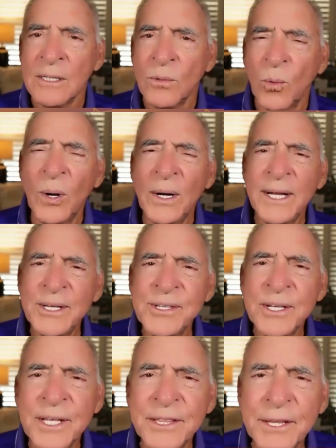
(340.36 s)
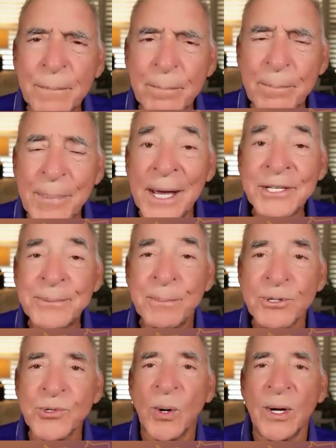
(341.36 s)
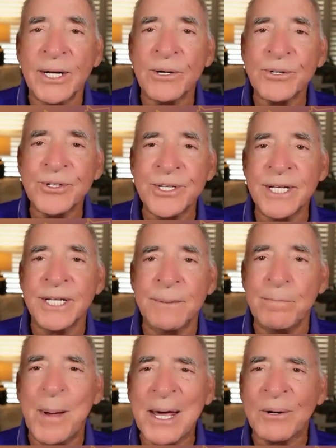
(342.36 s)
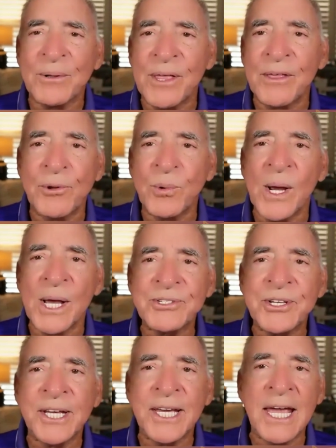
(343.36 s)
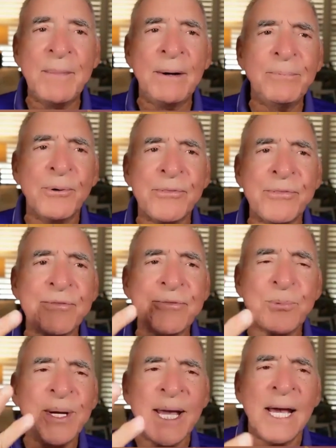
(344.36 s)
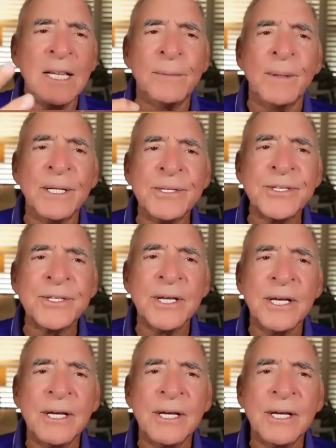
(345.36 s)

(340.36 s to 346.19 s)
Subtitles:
what is it that the best persuaders did better than the rest. He came up with 3 elements.